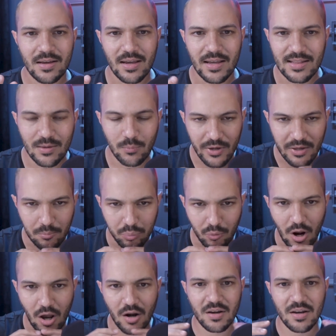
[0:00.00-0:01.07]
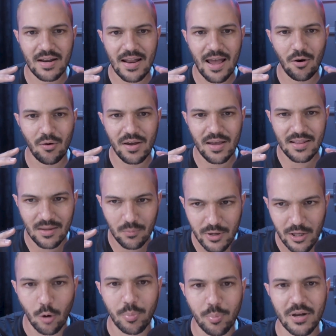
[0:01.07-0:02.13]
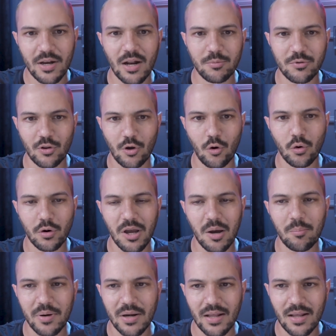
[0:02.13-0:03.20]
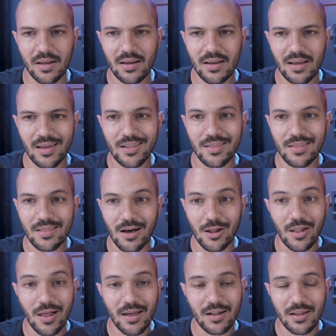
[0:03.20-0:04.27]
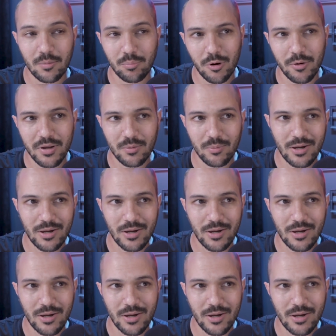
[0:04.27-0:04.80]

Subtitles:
And then we broadened it out, and then we opened it up to the whole company, and a lot, like probably